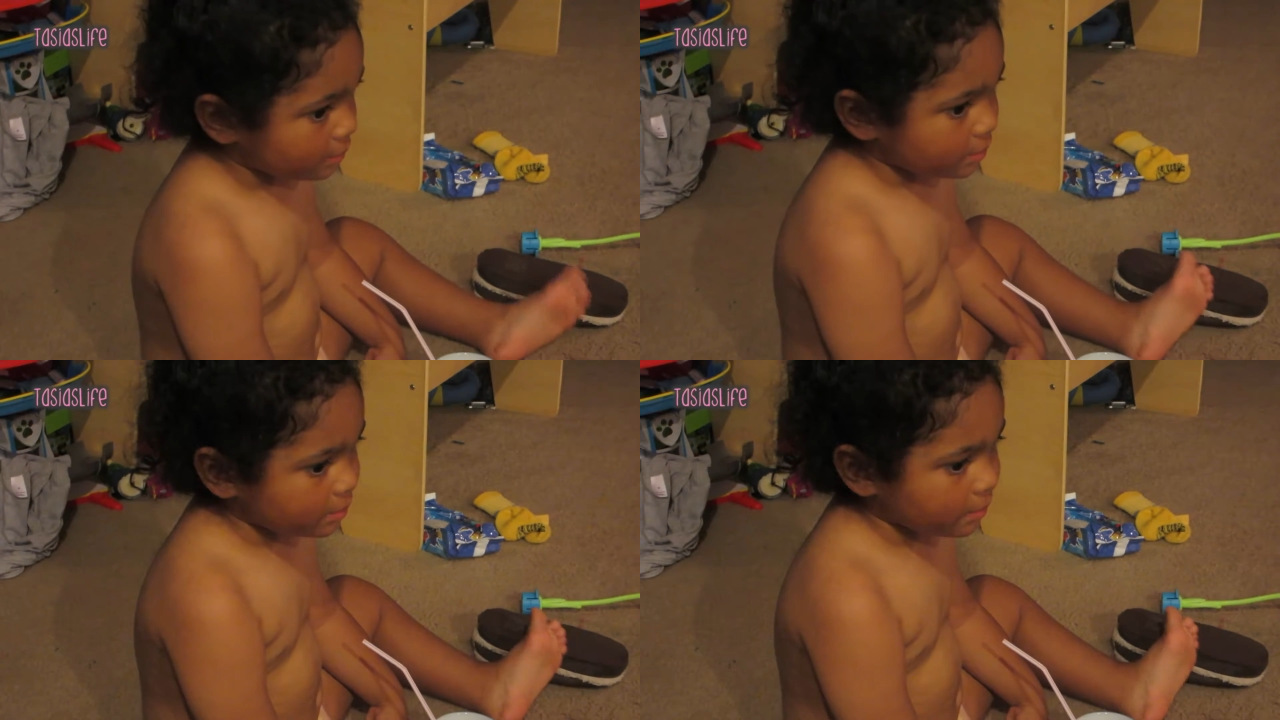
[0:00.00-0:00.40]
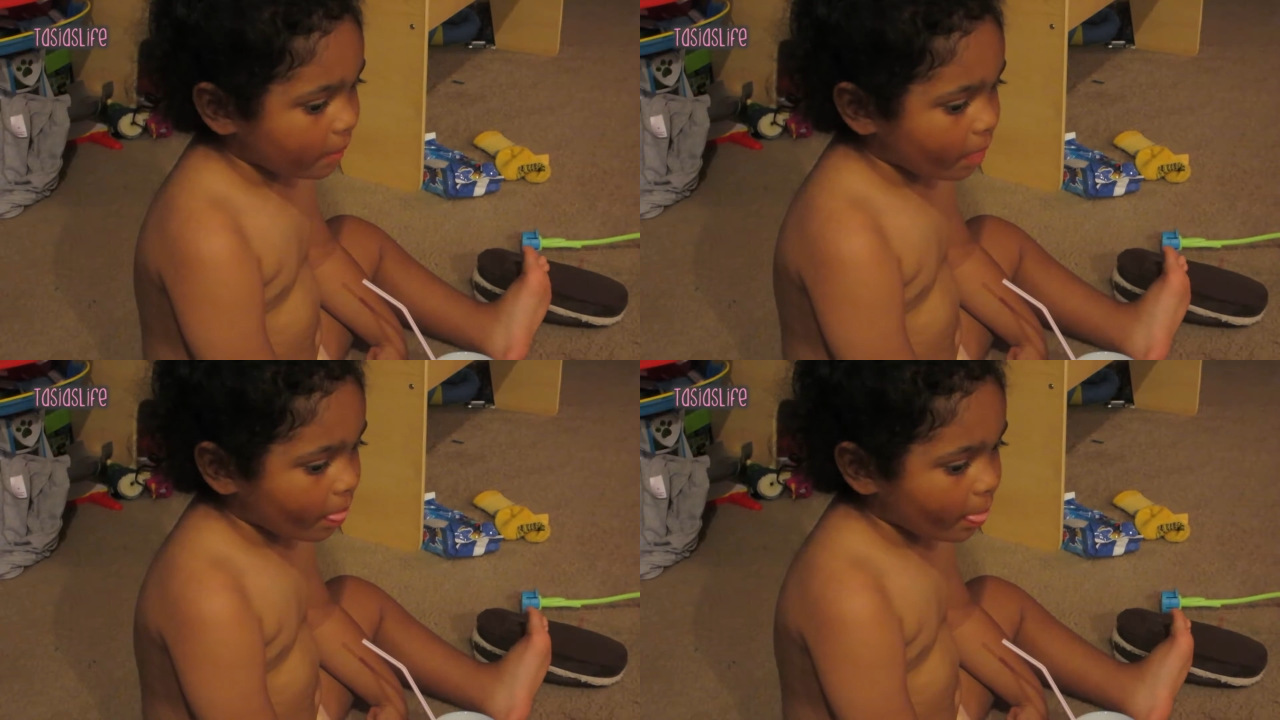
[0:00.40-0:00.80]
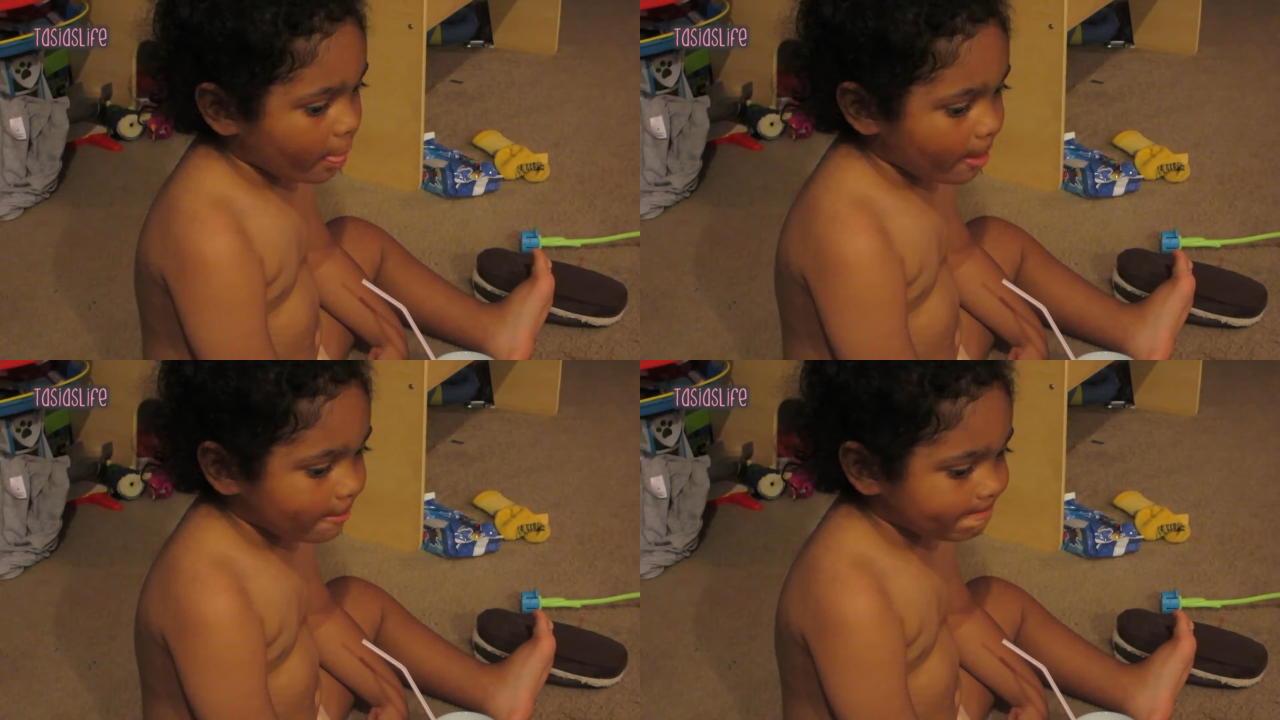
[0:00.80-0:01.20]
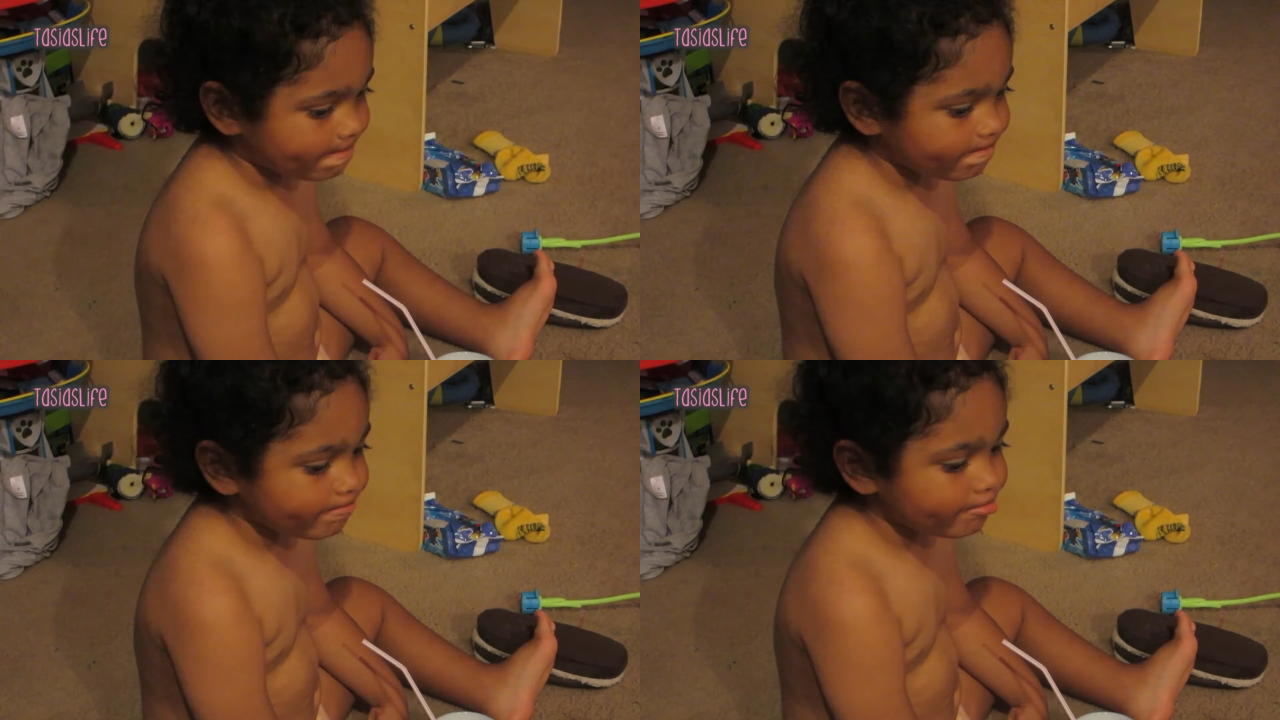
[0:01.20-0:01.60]
Keep drinking, because I
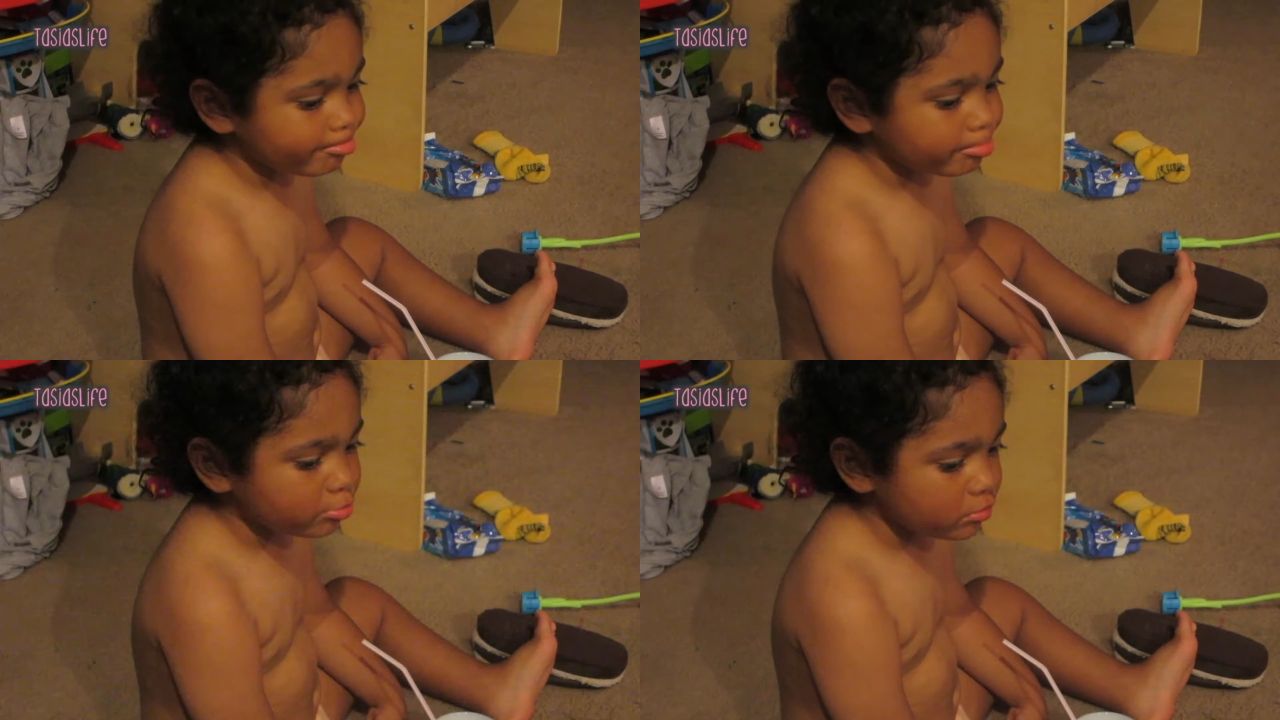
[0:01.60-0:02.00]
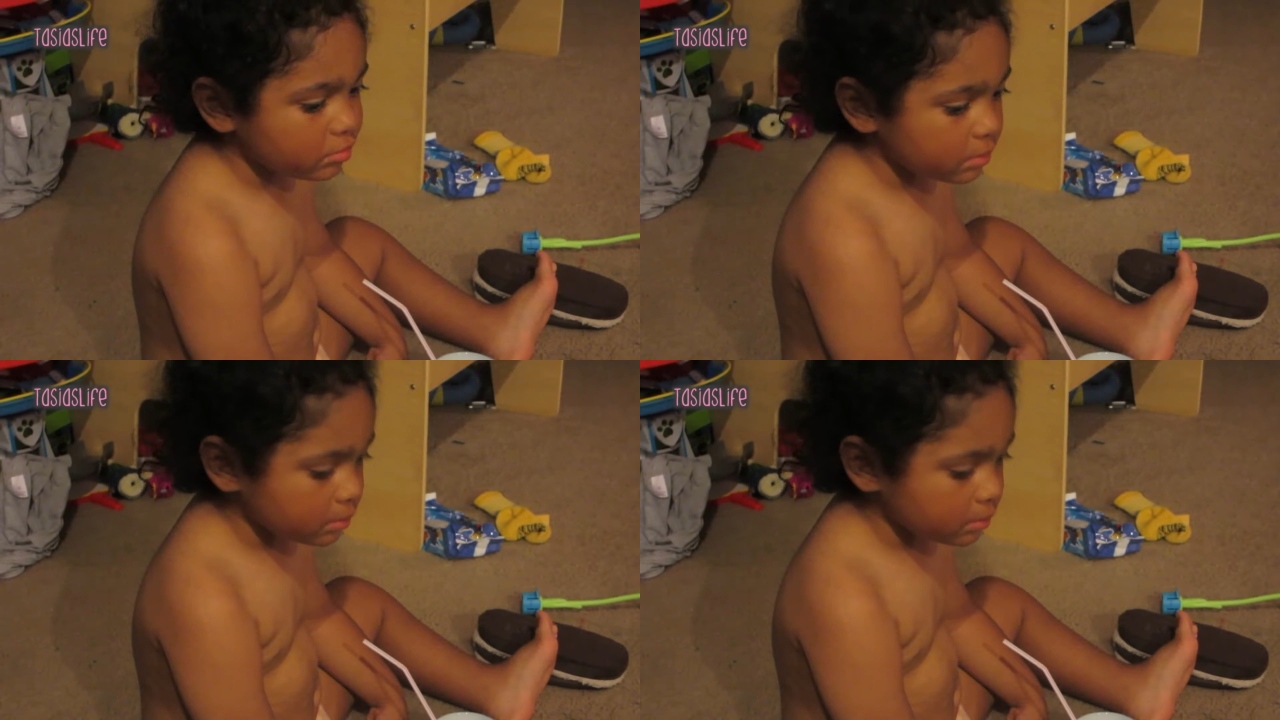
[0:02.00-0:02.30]
only made you four ounces,